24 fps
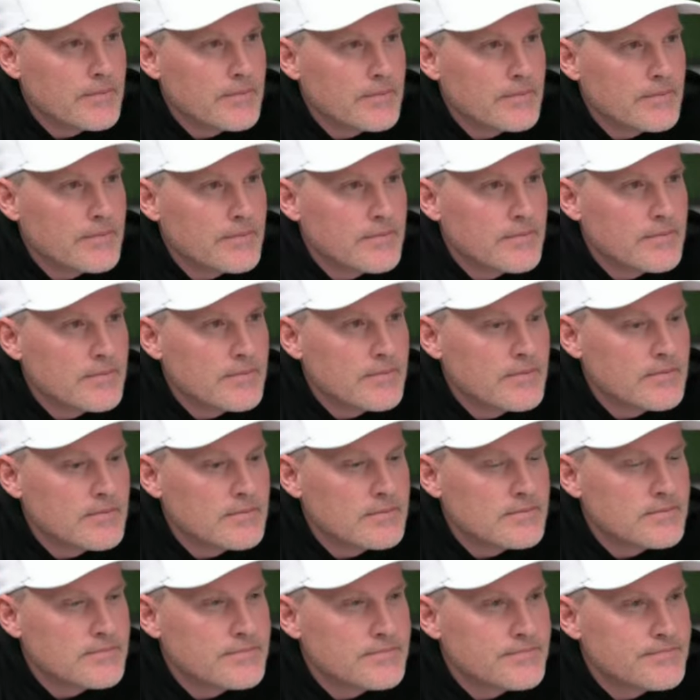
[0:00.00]

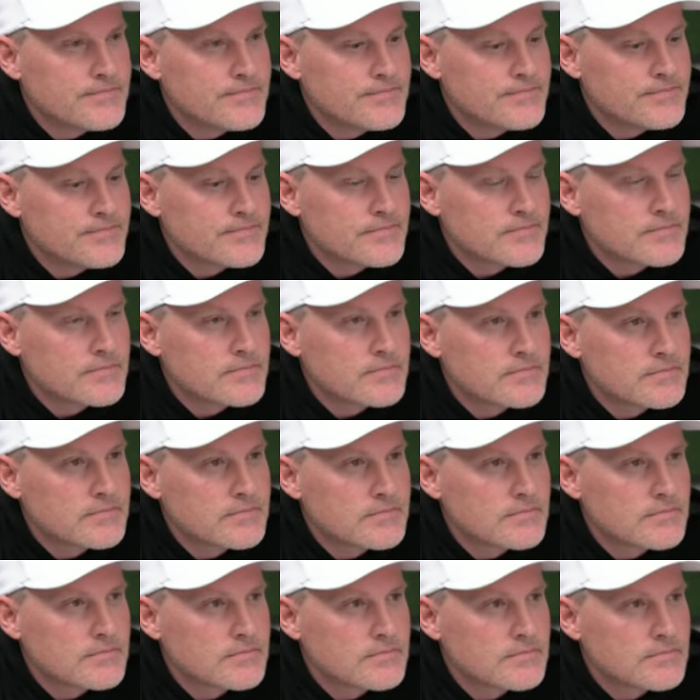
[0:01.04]

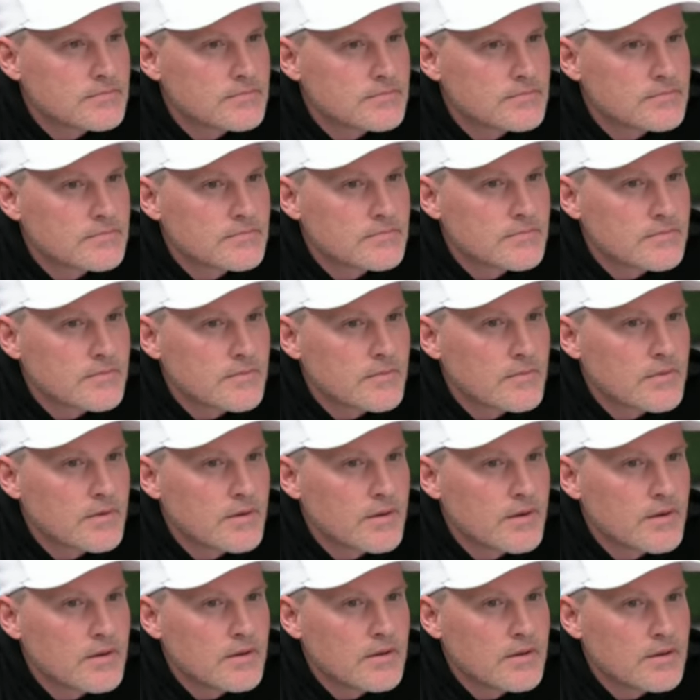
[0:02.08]

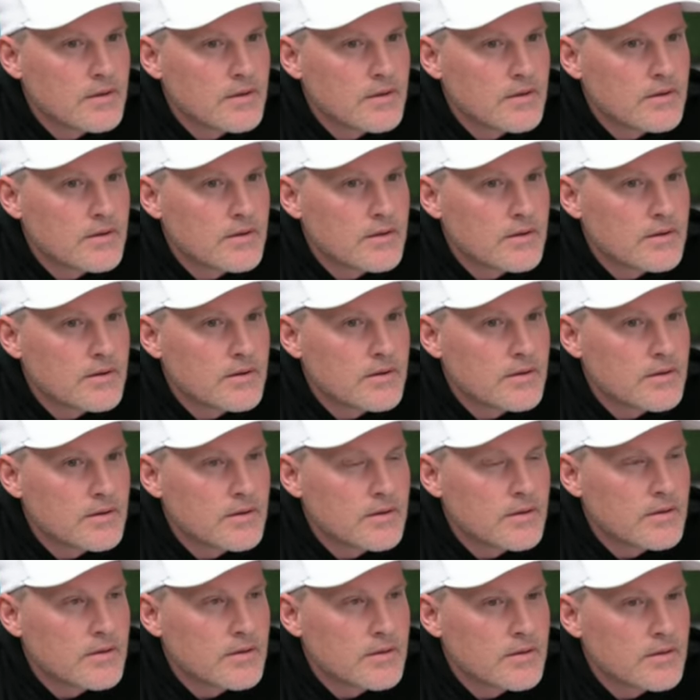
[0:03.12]

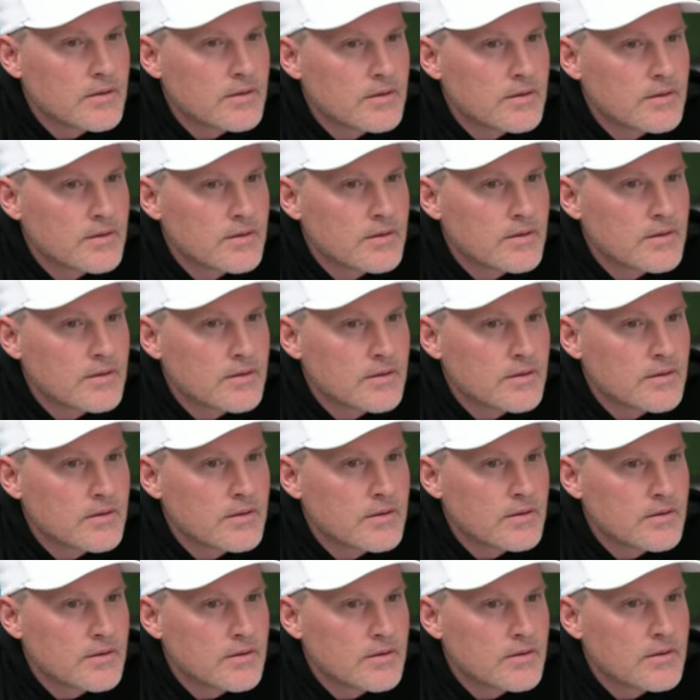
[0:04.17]

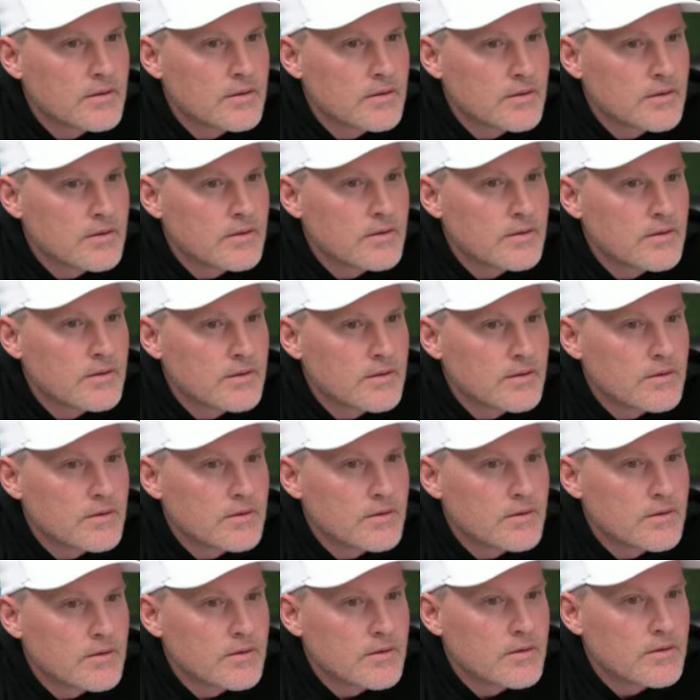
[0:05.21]

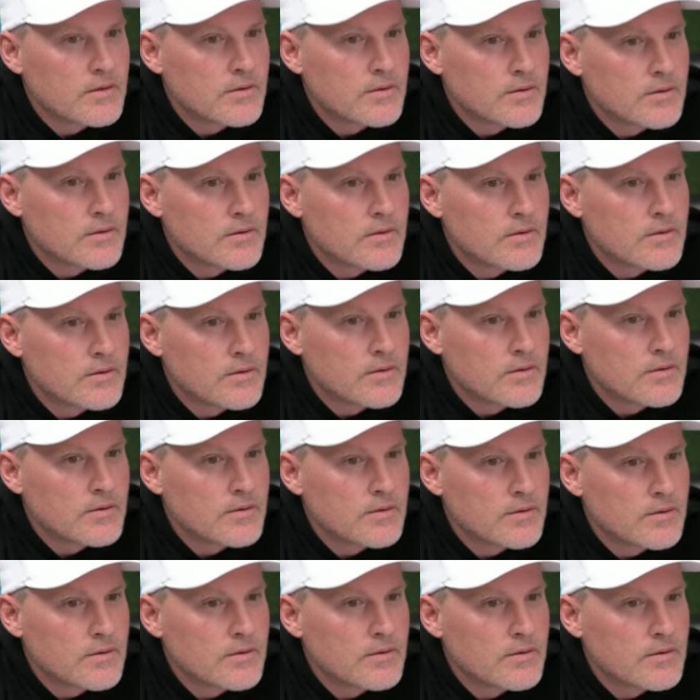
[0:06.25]

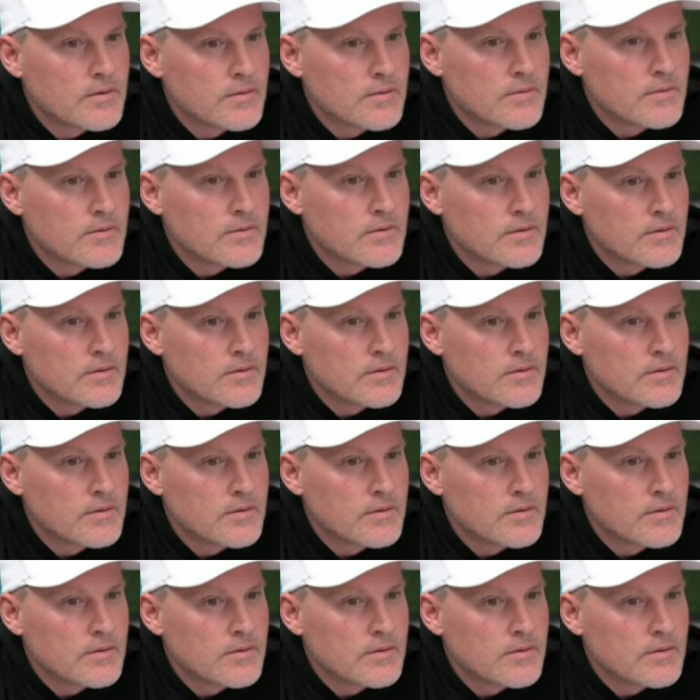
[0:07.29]
This person isn't speaking.